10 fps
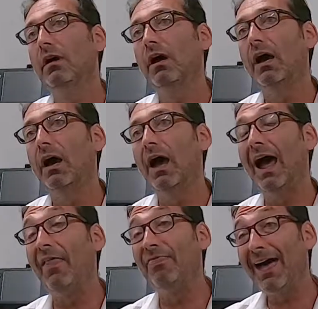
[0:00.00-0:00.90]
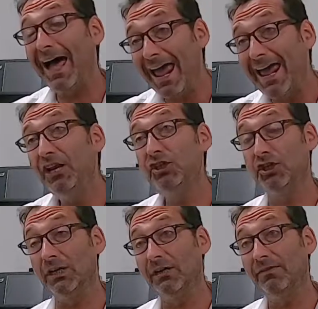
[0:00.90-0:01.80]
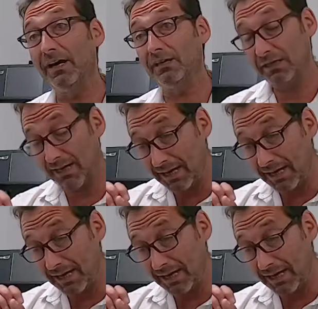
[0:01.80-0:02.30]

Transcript: and that energy that's